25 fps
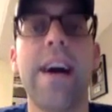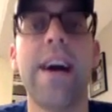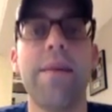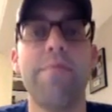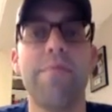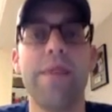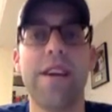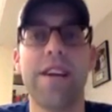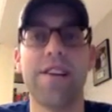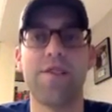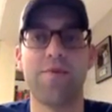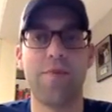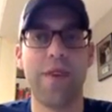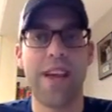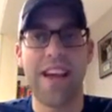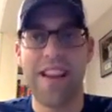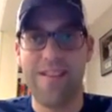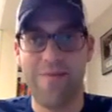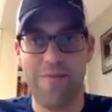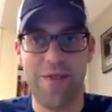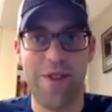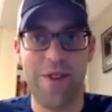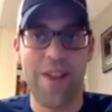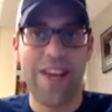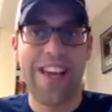because we
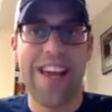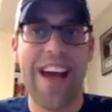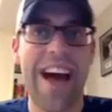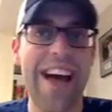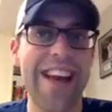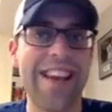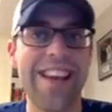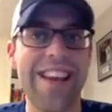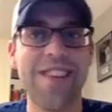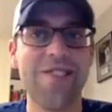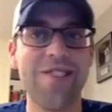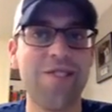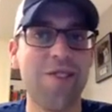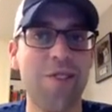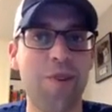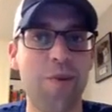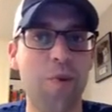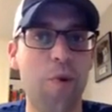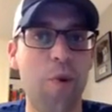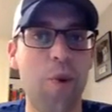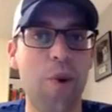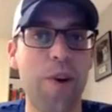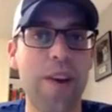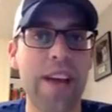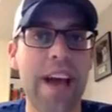hadn't really gotten into the
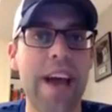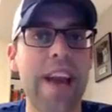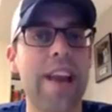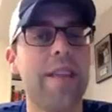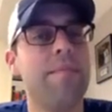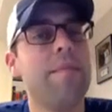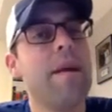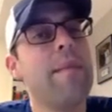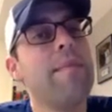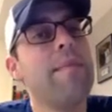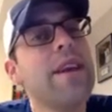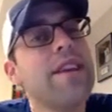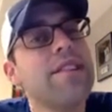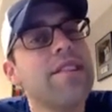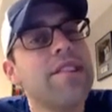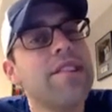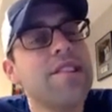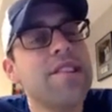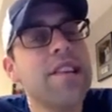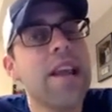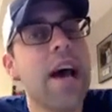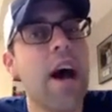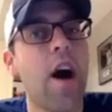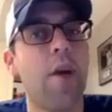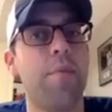war yet, and maybe it
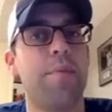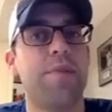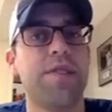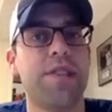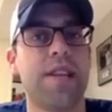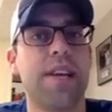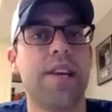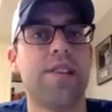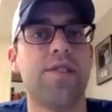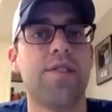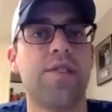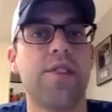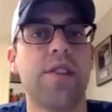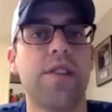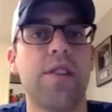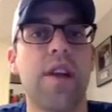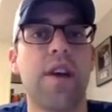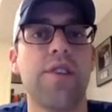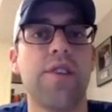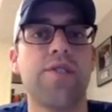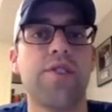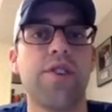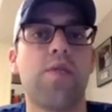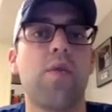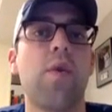doesn't help us answer the
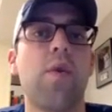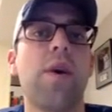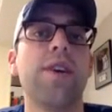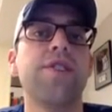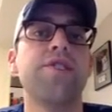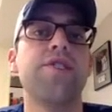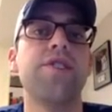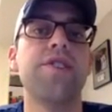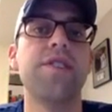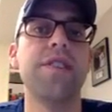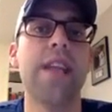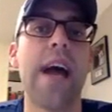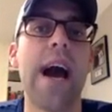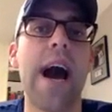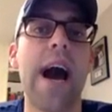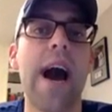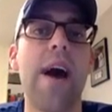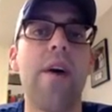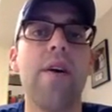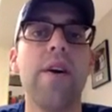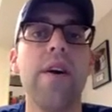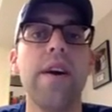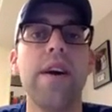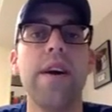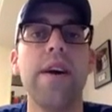larger question
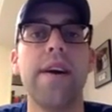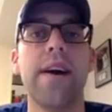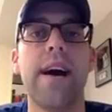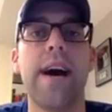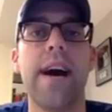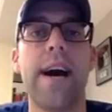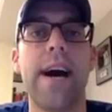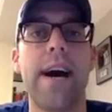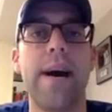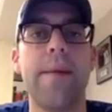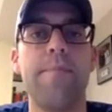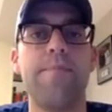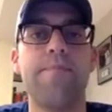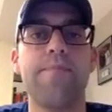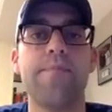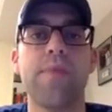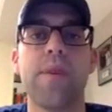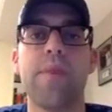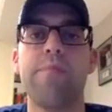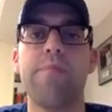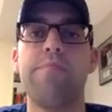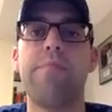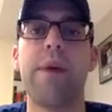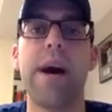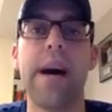now.
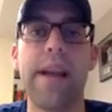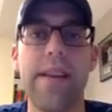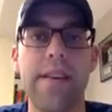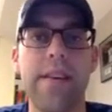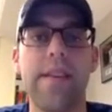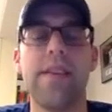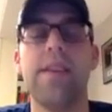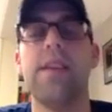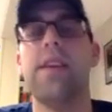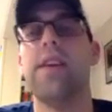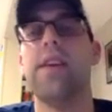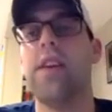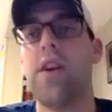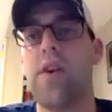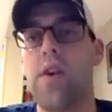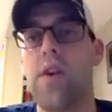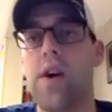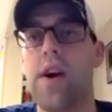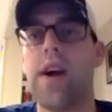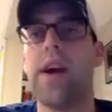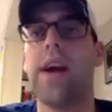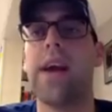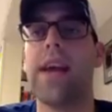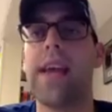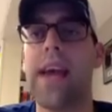But
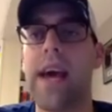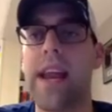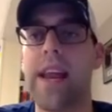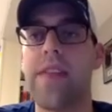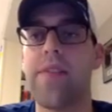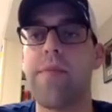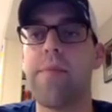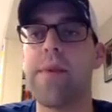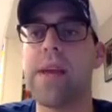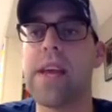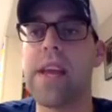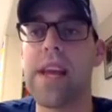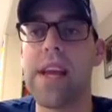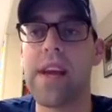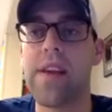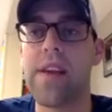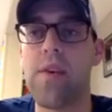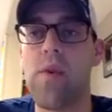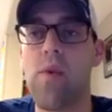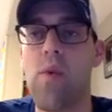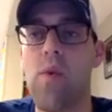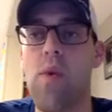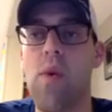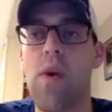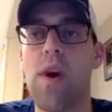again, at the beginning of
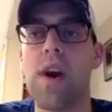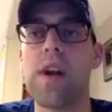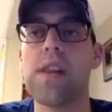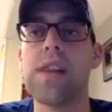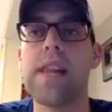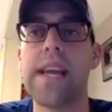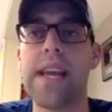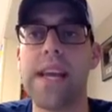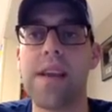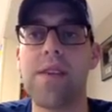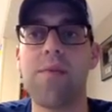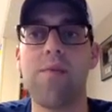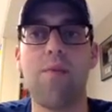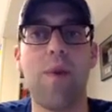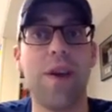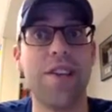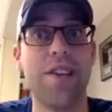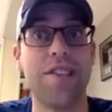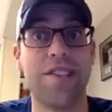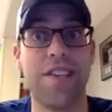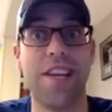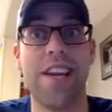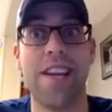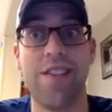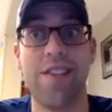the war, Lincoln
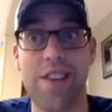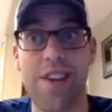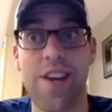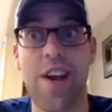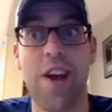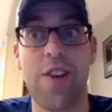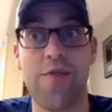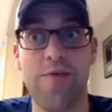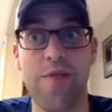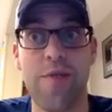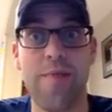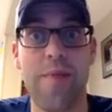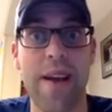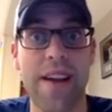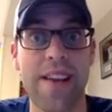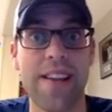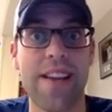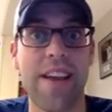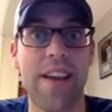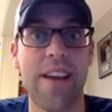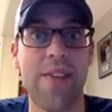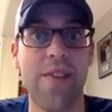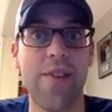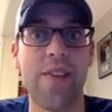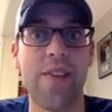wants to get the country back together.